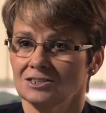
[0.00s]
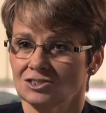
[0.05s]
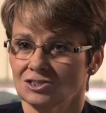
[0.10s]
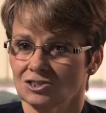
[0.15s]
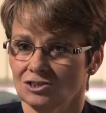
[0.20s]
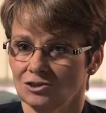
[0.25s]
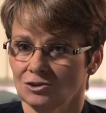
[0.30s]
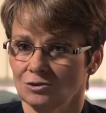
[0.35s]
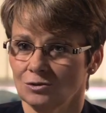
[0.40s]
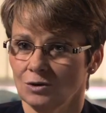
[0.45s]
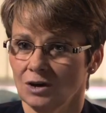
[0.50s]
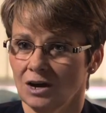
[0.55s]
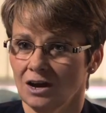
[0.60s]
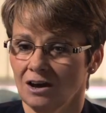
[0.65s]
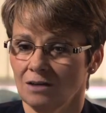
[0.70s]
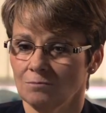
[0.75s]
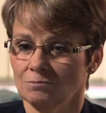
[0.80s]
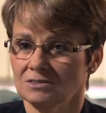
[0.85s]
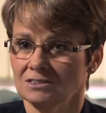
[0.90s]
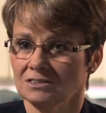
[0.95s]
to
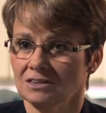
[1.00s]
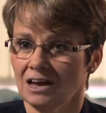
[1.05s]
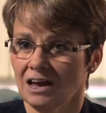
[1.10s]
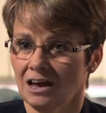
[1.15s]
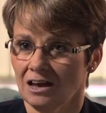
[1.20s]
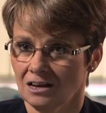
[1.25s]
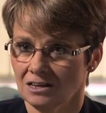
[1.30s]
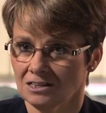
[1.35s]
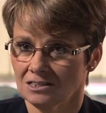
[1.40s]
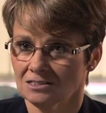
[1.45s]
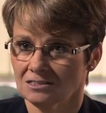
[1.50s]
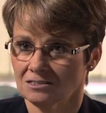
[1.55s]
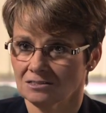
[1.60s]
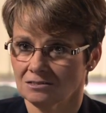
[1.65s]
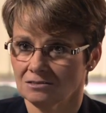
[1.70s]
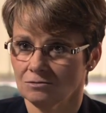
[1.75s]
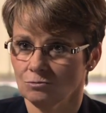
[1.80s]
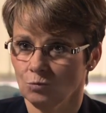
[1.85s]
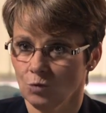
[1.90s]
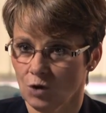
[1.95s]

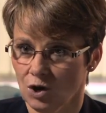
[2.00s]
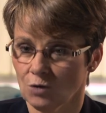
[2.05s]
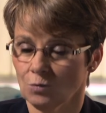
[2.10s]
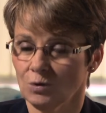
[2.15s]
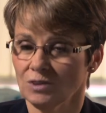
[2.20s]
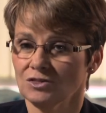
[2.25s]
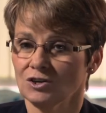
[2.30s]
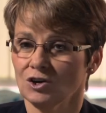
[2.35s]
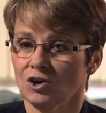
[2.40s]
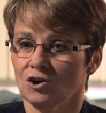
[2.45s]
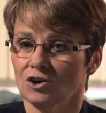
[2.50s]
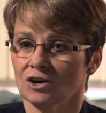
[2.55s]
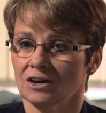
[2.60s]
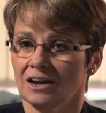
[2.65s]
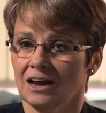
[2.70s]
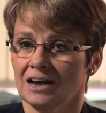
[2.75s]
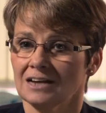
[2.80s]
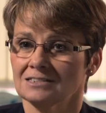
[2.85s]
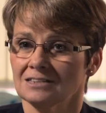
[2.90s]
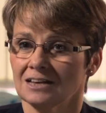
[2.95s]
work with the
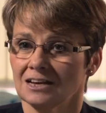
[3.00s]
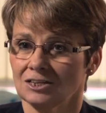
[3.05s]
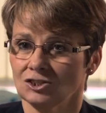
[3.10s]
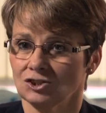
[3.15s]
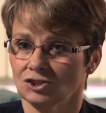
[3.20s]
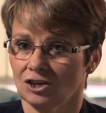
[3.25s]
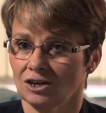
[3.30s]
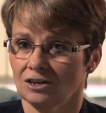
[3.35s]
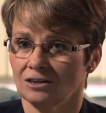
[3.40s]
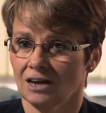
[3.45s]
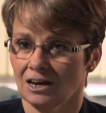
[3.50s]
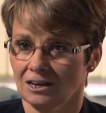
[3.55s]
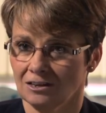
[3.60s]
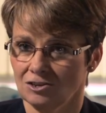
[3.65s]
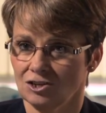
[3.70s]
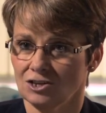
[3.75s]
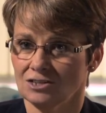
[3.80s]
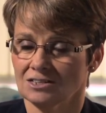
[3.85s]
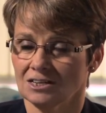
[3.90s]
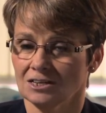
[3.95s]
organisation and
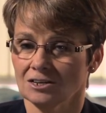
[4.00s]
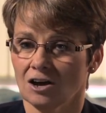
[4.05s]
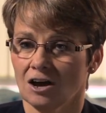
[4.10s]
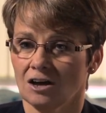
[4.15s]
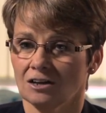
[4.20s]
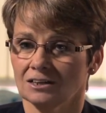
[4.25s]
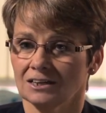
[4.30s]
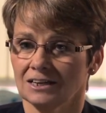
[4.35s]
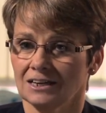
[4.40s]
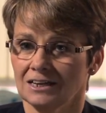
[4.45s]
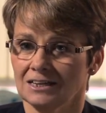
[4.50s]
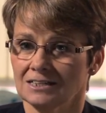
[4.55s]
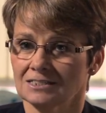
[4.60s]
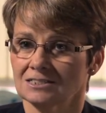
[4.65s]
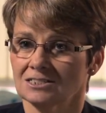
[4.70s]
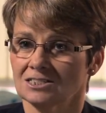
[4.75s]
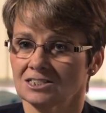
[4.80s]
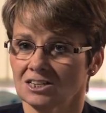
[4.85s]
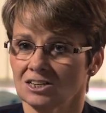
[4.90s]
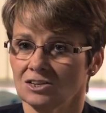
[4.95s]
nursing
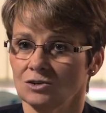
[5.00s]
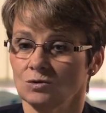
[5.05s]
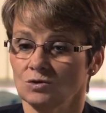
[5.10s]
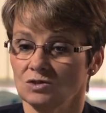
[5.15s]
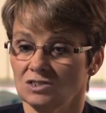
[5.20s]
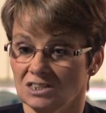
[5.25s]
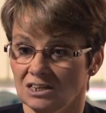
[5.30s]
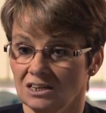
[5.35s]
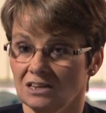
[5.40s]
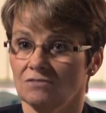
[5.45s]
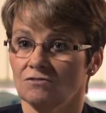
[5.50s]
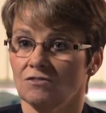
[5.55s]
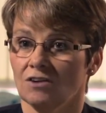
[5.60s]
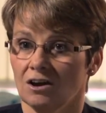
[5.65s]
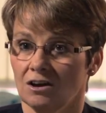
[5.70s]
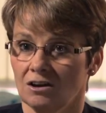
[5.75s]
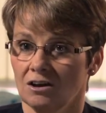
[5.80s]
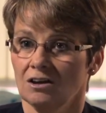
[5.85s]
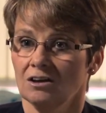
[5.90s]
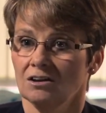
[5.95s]
colleagues to
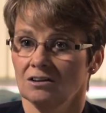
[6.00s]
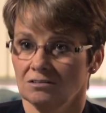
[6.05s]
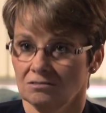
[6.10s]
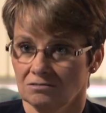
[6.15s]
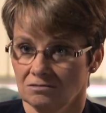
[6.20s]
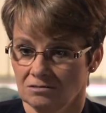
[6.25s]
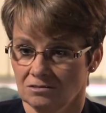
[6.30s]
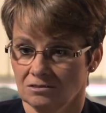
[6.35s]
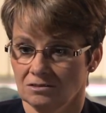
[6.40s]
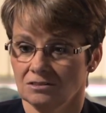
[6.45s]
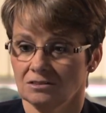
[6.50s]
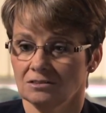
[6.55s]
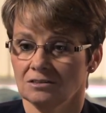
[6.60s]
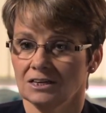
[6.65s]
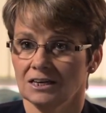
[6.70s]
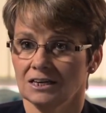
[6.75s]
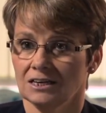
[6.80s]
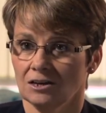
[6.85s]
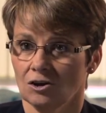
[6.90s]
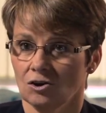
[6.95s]
deliver
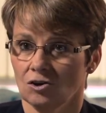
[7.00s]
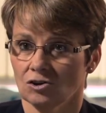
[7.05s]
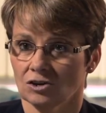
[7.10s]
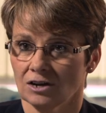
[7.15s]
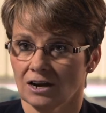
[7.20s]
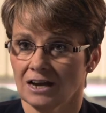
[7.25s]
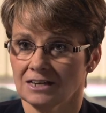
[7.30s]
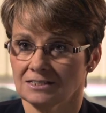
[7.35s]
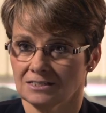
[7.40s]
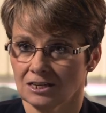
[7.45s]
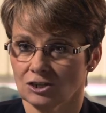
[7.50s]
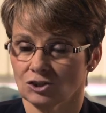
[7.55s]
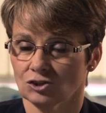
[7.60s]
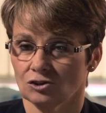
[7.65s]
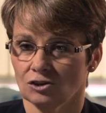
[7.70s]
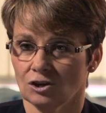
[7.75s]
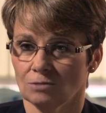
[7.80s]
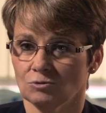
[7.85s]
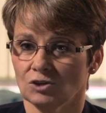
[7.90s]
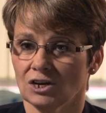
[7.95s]
the
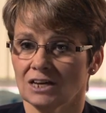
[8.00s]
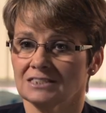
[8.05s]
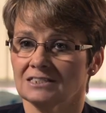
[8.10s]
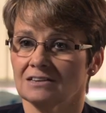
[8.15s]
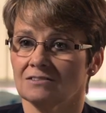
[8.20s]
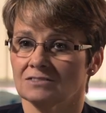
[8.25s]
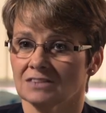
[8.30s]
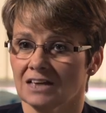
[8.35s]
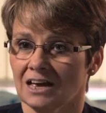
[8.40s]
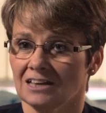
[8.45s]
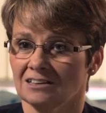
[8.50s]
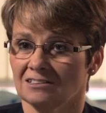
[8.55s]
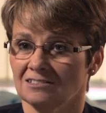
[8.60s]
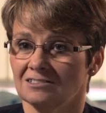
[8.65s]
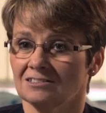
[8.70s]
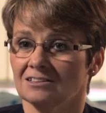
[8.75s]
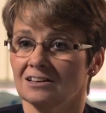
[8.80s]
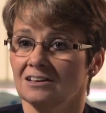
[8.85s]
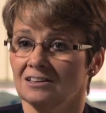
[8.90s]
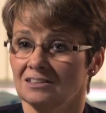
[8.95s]
organisational objectives
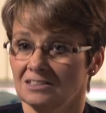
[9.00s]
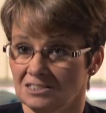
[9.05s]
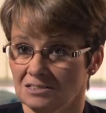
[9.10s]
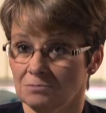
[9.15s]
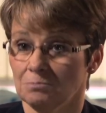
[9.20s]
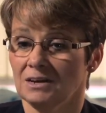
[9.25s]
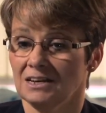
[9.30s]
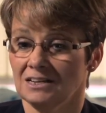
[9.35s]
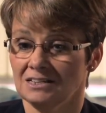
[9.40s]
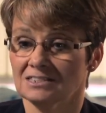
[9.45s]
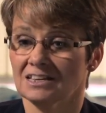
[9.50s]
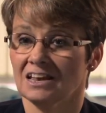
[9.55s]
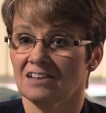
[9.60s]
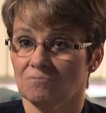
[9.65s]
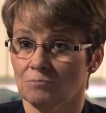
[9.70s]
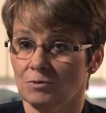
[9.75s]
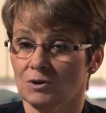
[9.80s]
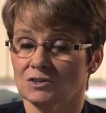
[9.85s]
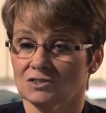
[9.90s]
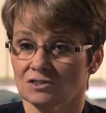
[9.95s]
and to be safe,
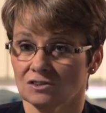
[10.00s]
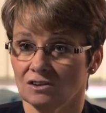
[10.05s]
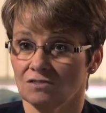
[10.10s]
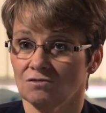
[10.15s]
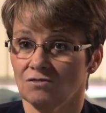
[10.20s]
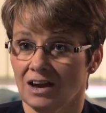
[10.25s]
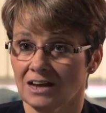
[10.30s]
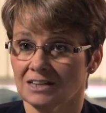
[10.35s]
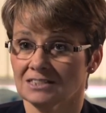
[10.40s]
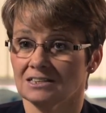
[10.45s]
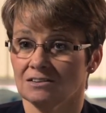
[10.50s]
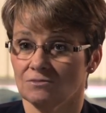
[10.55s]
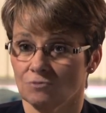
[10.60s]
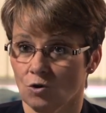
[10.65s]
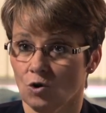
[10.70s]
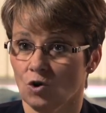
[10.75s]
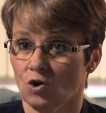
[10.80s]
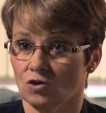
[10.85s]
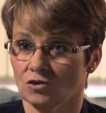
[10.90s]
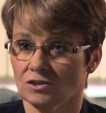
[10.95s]
personal, effective
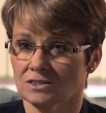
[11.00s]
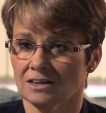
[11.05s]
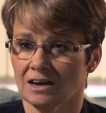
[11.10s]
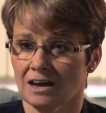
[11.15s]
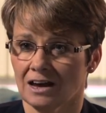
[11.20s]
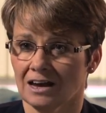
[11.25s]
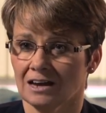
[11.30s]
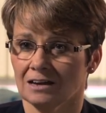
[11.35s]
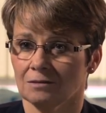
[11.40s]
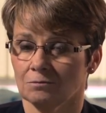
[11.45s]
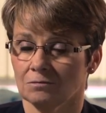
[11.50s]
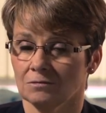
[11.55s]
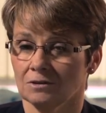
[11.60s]
all the time.